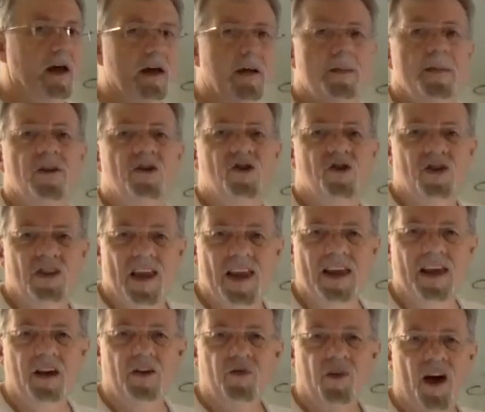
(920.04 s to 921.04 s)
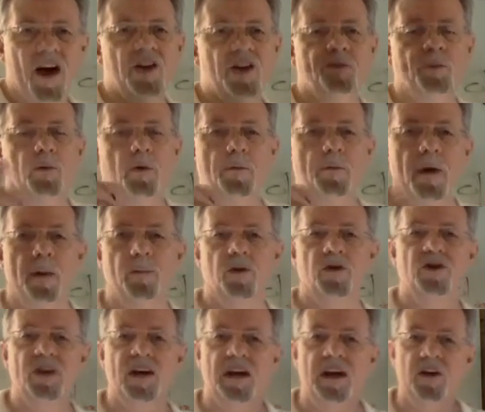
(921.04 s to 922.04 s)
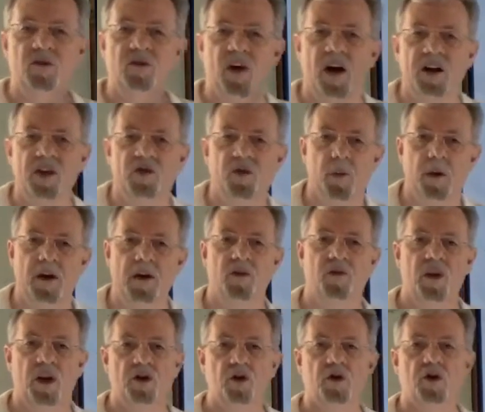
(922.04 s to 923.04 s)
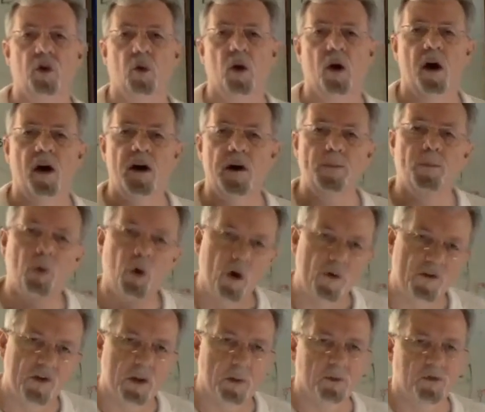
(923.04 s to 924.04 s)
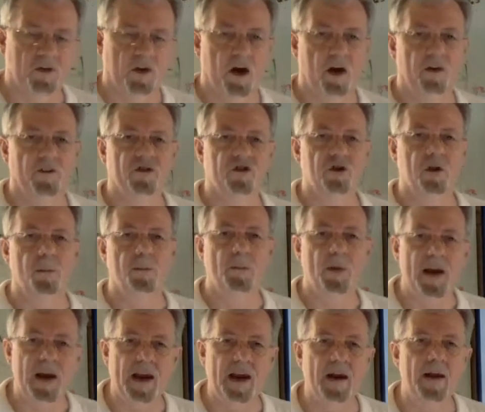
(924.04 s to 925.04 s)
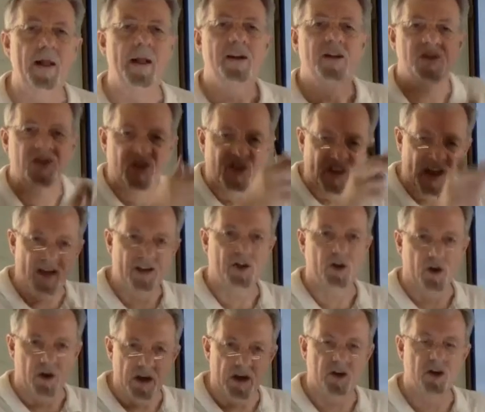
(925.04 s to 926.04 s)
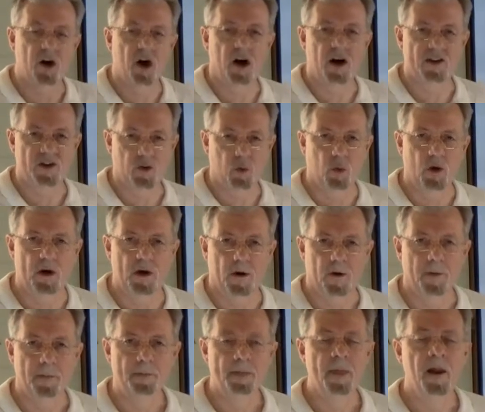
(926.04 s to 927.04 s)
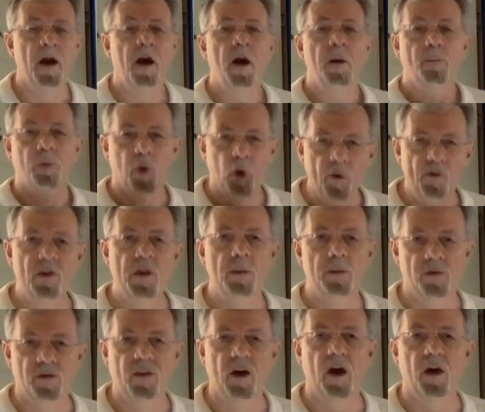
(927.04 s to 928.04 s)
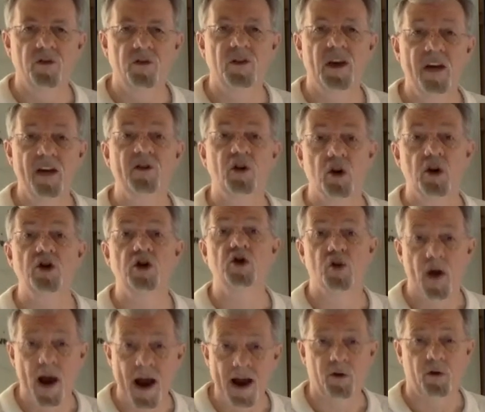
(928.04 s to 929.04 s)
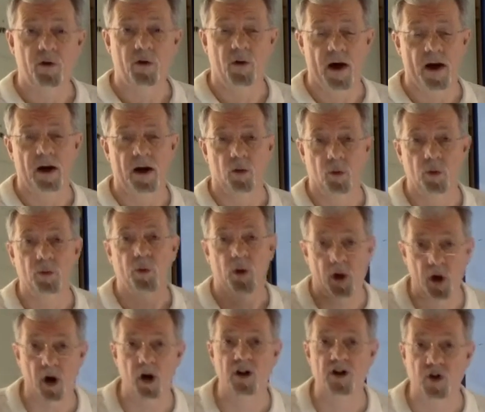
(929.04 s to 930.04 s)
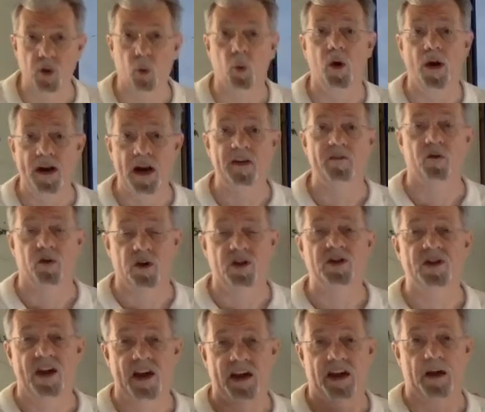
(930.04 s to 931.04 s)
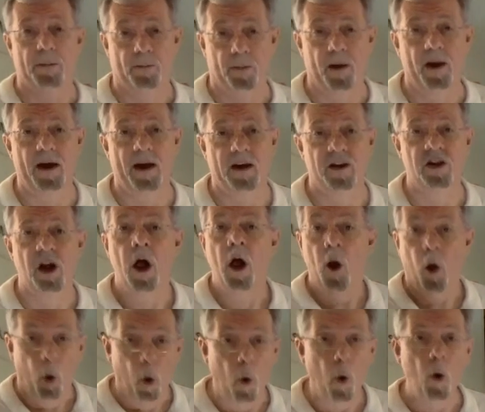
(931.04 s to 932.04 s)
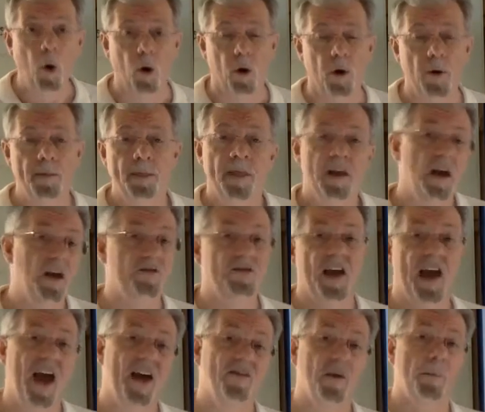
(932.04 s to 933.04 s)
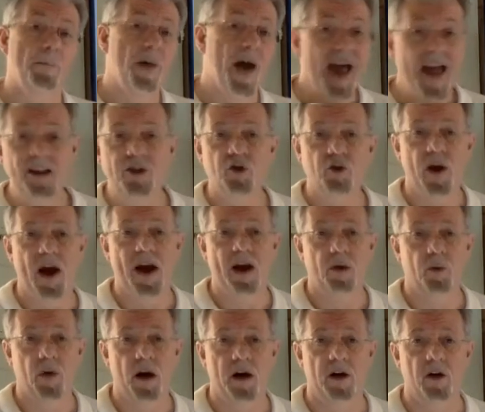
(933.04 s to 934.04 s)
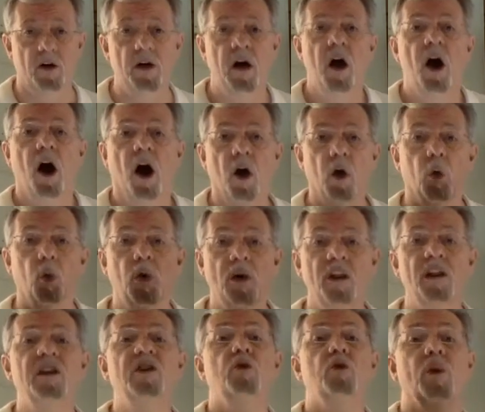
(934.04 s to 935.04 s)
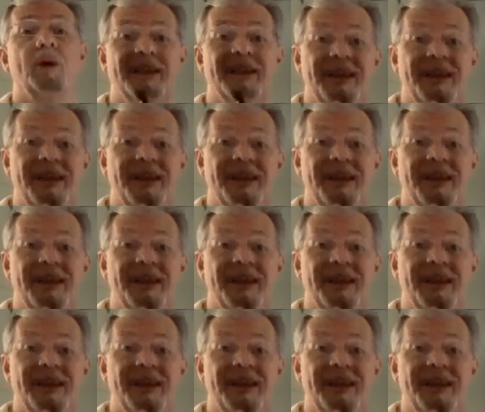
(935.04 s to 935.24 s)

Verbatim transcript: to make. Seek advice, but remember, seek advice from individuals who are already proven themselves to be centered in God's will, proven themselves to have a good track record with regards to whatever is taking place, or if they have a bad track record, are willing to